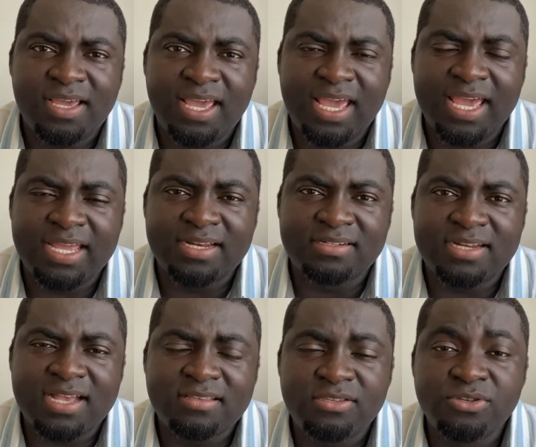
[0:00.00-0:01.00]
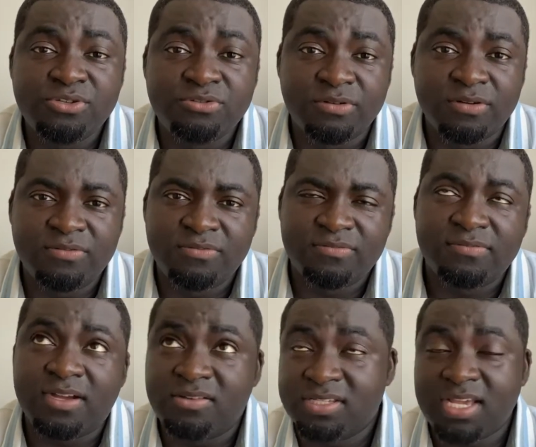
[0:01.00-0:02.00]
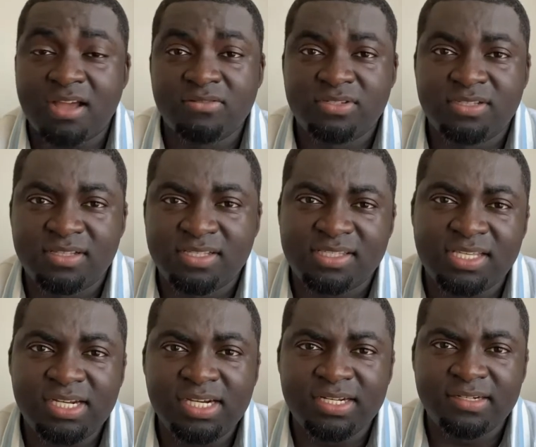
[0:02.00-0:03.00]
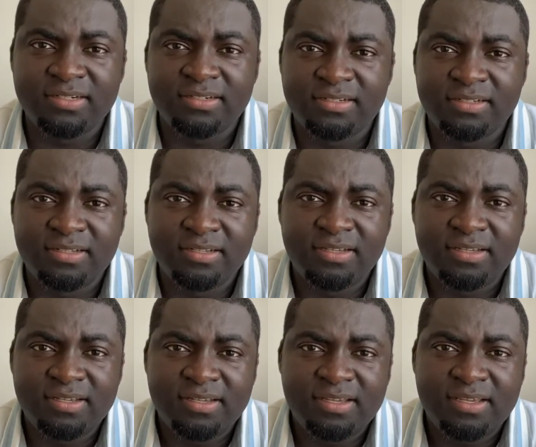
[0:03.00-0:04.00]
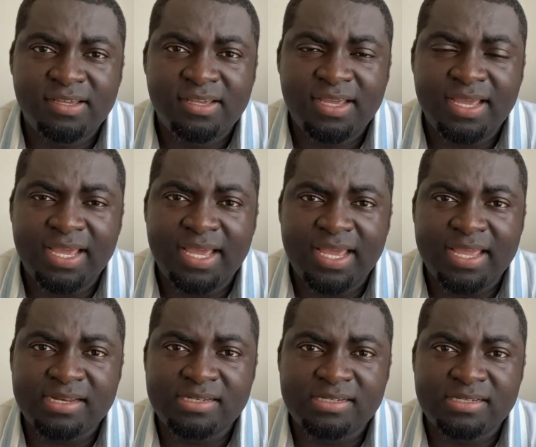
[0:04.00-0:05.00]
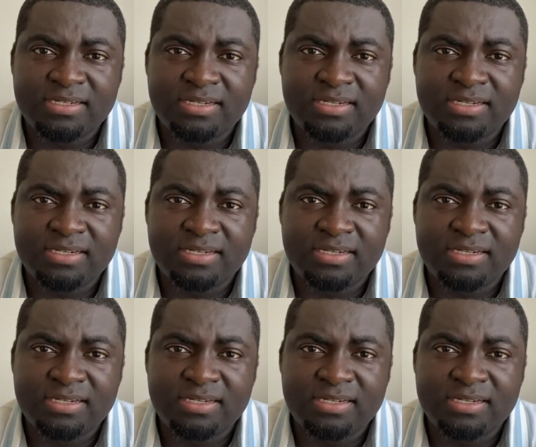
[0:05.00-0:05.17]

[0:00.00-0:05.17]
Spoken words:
and as usual, I was counting the ceiling, and